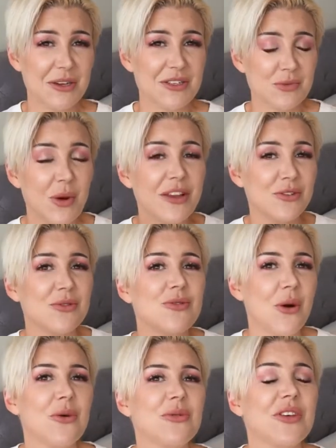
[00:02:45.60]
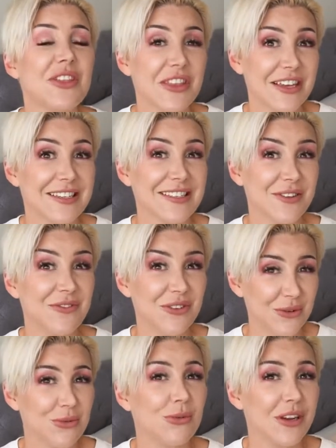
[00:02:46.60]
Because when you know the things that
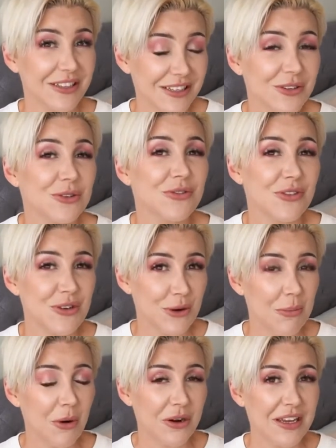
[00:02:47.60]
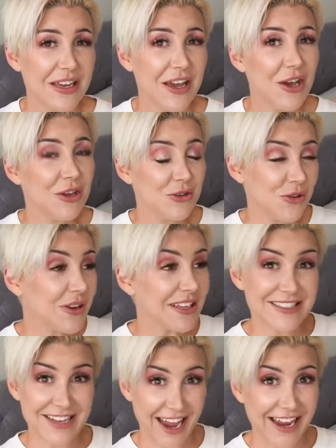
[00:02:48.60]
feel really good for your body, you
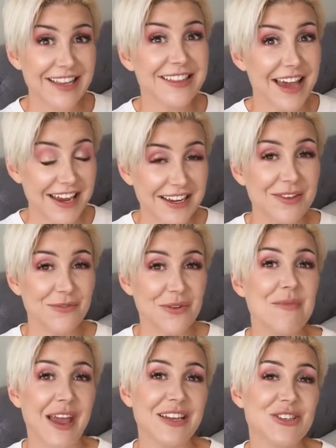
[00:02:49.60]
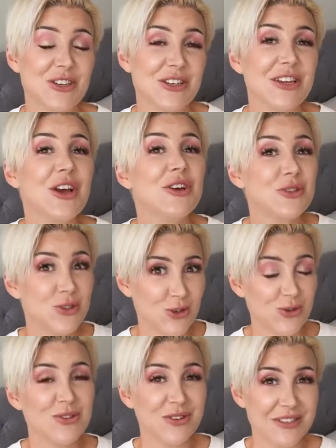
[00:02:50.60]
can take that information
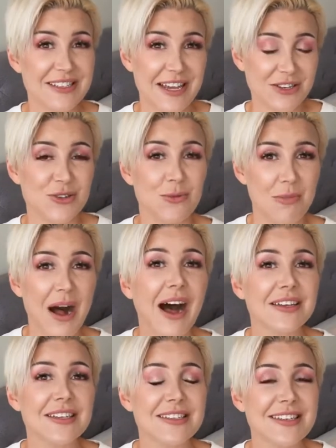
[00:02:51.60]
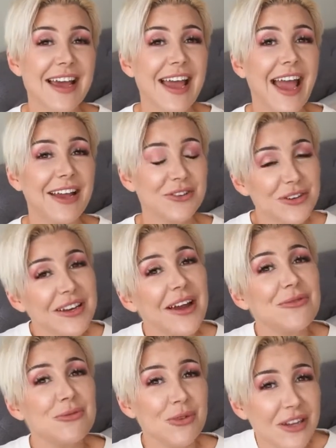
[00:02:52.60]
to your sexual partners and you can
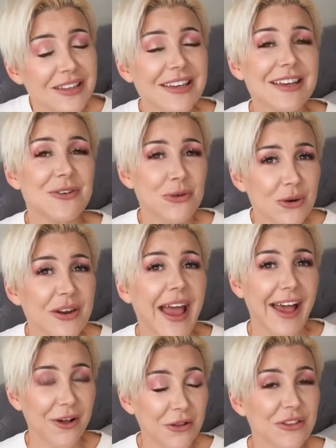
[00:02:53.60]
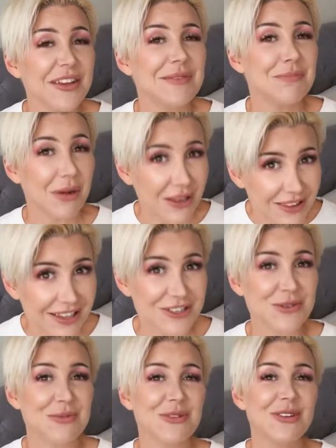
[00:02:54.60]
have really good, healthy,
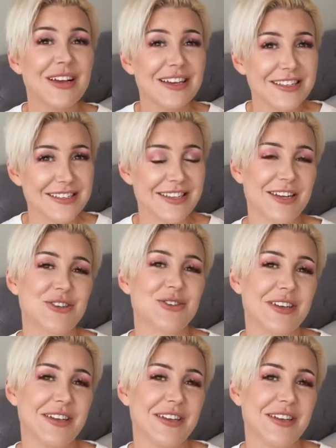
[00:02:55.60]
pleasurable sexual